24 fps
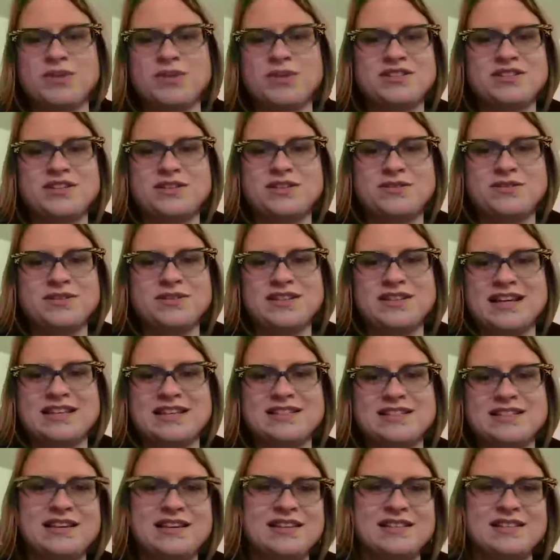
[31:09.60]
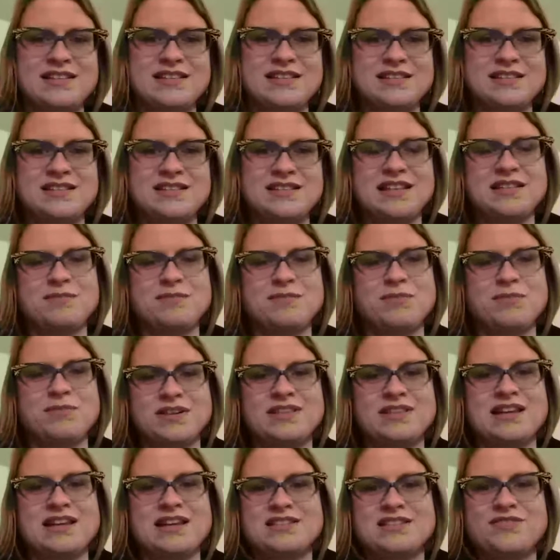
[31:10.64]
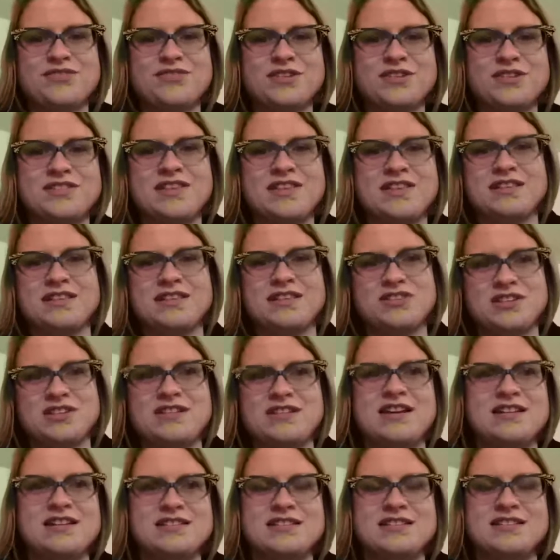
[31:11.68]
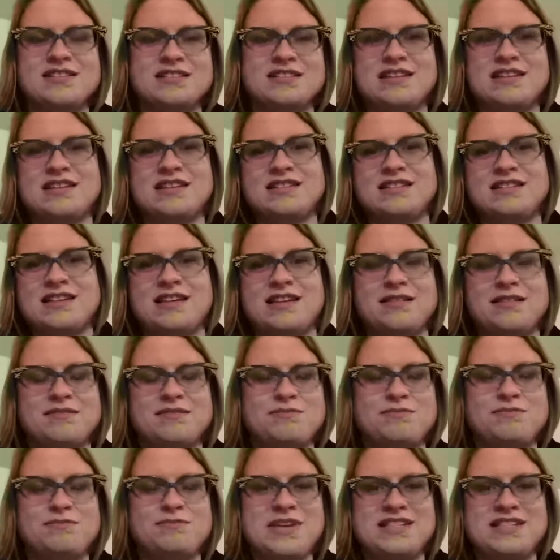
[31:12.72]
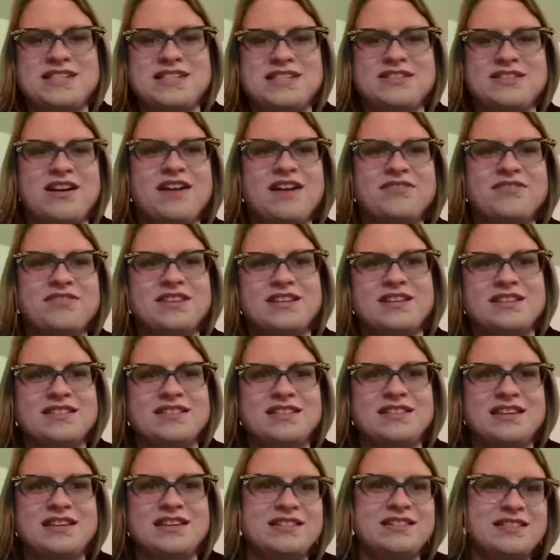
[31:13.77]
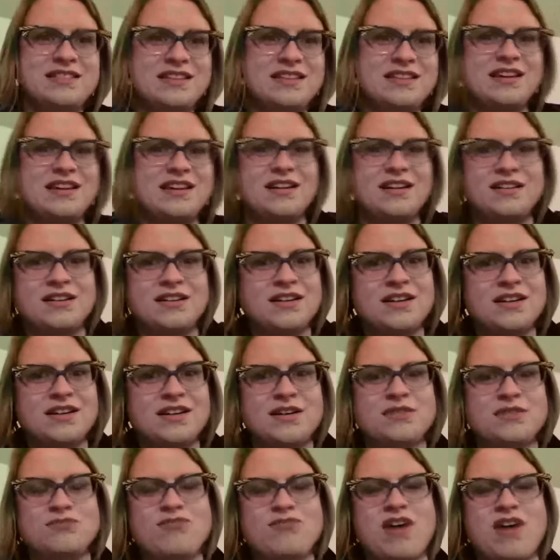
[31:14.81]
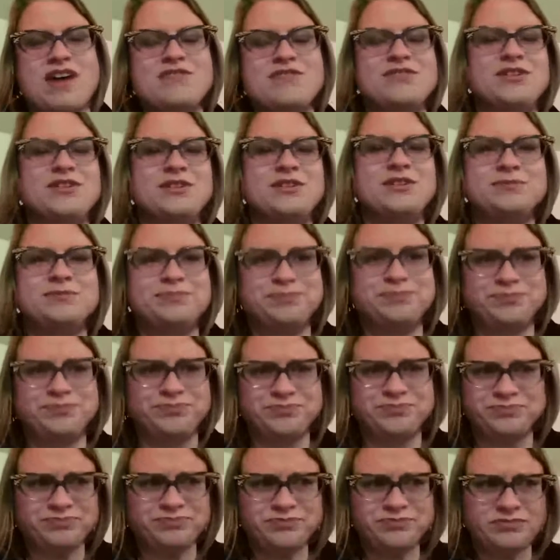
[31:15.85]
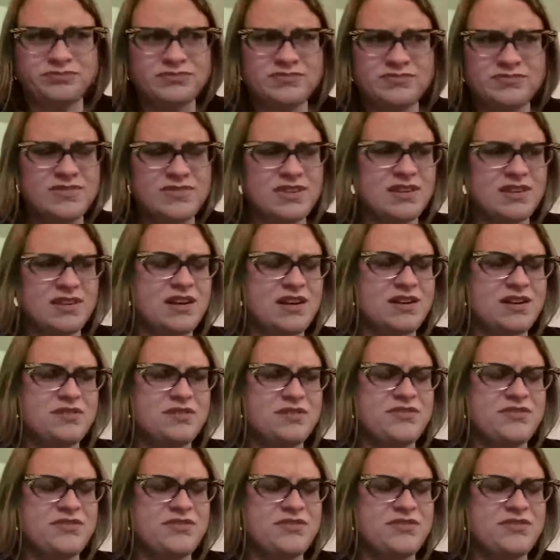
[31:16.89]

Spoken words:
two, and that's in the book. That's the first thing that she does is pisses off the rival of